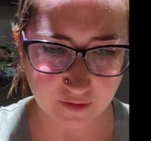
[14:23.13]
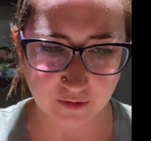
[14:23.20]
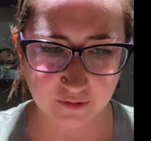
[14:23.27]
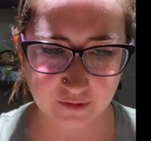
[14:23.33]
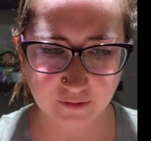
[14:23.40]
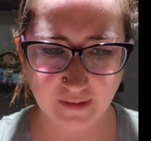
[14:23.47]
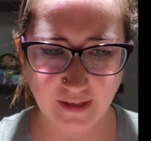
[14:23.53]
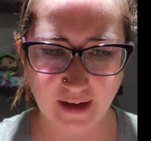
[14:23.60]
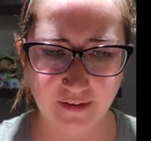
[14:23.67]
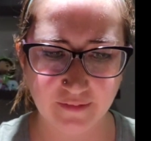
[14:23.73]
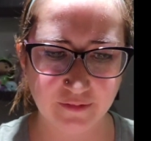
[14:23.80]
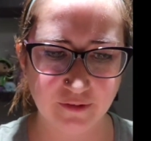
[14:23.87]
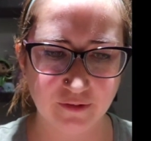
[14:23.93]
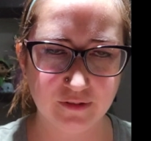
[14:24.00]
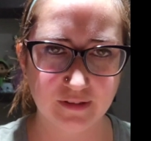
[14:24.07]
So yeah,
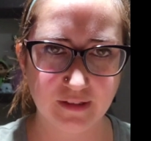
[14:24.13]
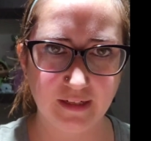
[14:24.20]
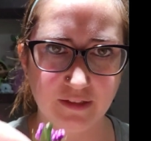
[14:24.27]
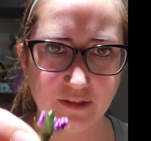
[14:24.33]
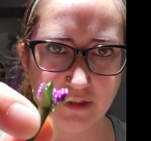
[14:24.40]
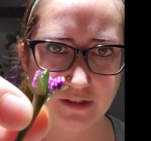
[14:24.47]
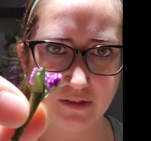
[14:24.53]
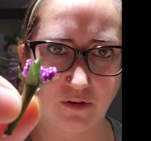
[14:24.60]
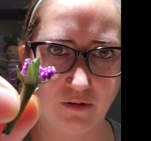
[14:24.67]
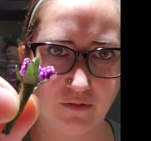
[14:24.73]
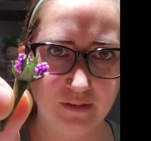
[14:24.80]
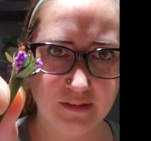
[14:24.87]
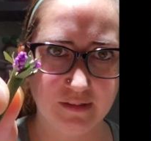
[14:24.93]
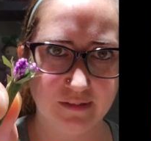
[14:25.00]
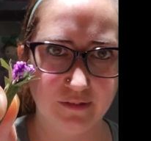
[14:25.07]
there's like just all
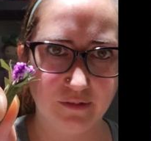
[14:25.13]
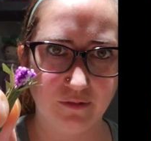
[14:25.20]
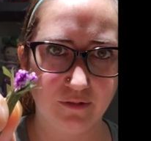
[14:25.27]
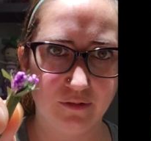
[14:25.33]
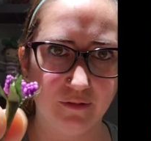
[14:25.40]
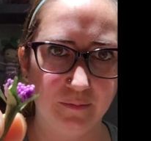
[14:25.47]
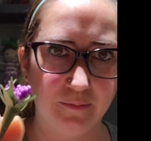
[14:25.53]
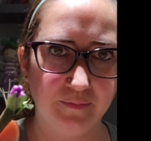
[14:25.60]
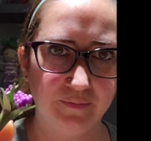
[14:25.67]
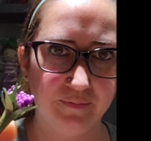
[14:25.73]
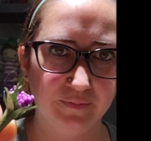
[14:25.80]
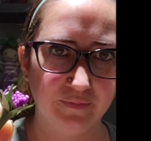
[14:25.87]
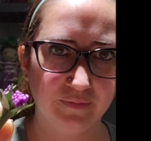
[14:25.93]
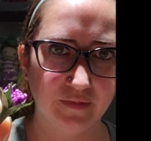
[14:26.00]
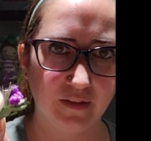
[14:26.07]
these little,
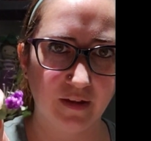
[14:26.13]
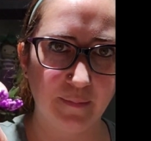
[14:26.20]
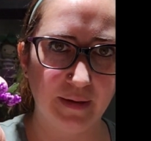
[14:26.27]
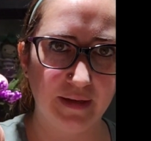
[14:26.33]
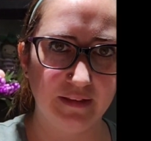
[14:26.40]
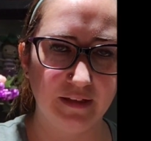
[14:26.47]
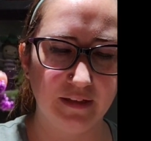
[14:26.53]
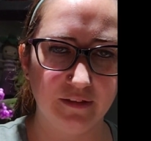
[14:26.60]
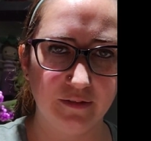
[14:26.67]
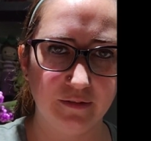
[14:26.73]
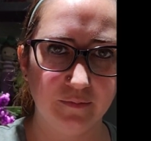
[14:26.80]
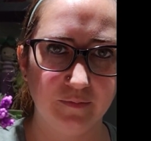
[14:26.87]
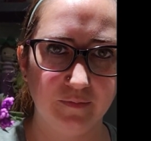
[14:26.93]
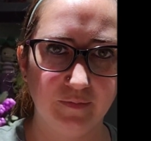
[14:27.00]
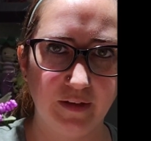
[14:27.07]
I made this.
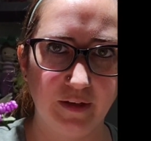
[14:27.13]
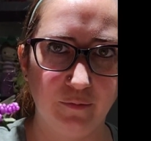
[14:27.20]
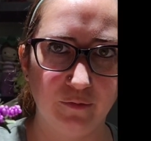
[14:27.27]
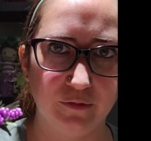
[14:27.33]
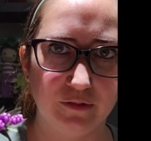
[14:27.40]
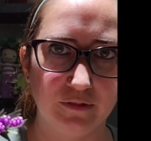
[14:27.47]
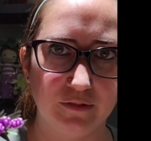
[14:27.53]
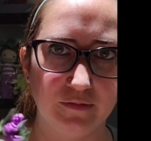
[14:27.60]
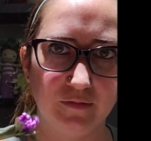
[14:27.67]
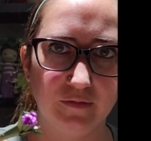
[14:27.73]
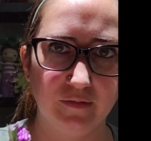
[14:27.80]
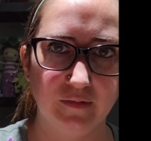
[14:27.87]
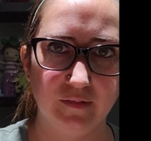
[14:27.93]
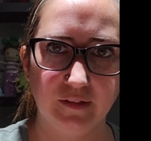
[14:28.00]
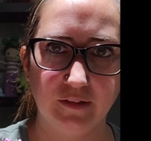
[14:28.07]
It was
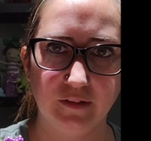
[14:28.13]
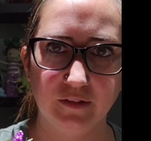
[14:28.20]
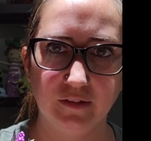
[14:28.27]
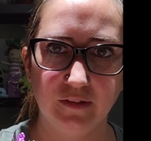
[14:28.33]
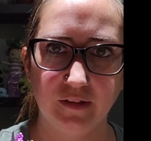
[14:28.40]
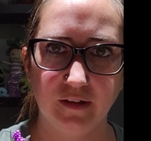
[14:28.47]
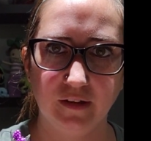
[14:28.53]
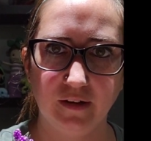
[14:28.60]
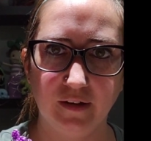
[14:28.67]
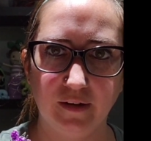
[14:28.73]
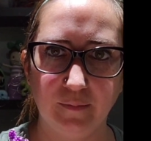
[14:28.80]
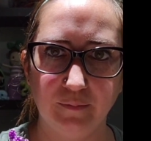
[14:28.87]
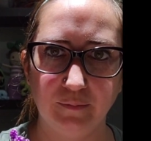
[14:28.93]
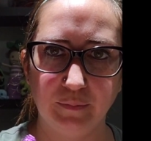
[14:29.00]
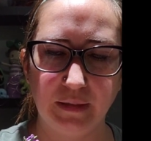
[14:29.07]

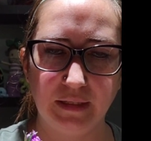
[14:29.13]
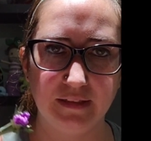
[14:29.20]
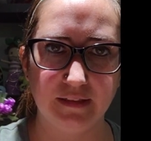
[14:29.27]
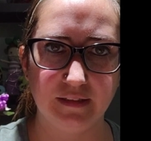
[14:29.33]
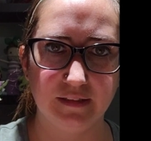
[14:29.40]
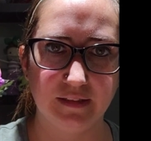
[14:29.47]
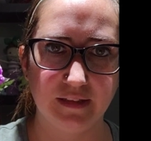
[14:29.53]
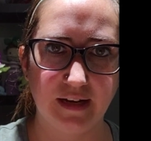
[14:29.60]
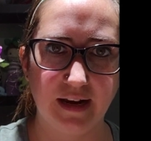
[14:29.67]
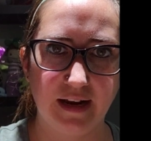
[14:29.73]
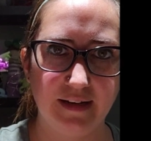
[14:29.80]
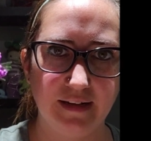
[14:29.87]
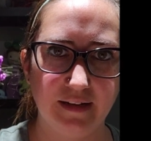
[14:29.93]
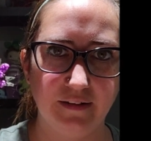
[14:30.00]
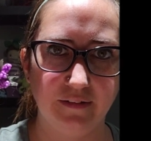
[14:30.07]
pieces that I
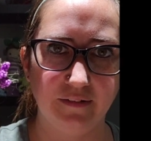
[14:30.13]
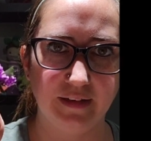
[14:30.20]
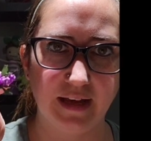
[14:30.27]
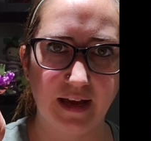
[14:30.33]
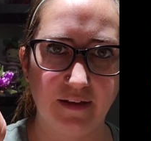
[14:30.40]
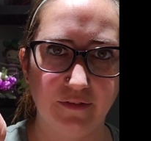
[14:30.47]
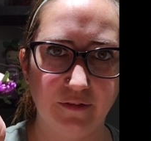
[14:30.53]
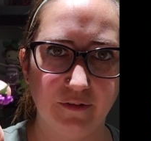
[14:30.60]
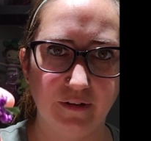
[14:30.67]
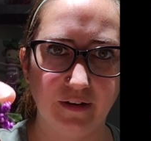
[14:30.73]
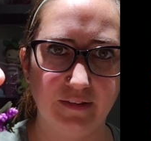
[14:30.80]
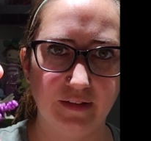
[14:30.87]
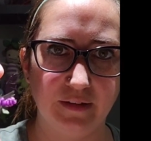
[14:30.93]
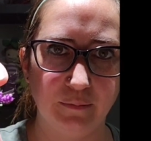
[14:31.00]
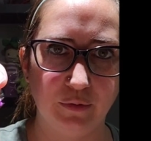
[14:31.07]
had to gather
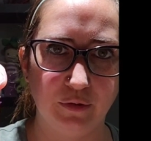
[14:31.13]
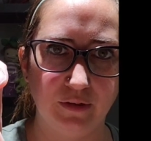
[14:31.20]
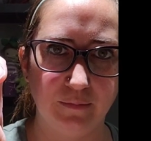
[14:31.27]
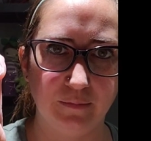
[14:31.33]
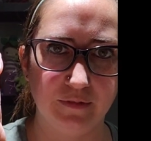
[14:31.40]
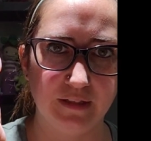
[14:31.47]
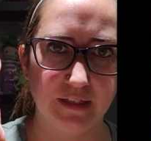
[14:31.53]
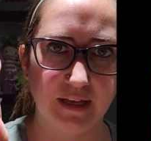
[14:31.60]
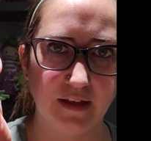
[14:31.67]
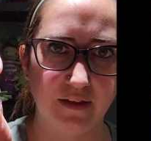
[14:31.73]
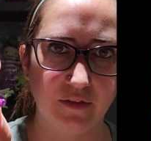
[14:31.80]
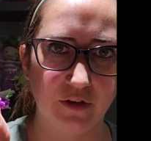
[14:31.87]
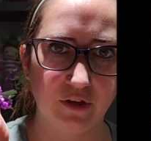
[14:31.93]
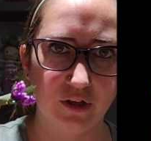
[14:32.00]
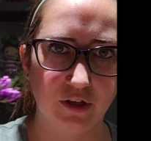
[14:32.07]
and then put them
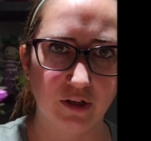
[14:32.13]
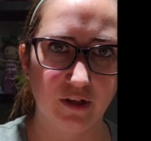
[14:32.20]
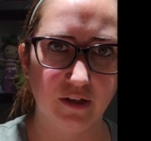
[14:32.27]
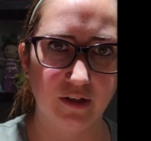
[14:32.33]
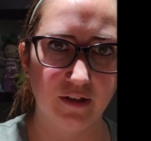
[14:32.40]
together.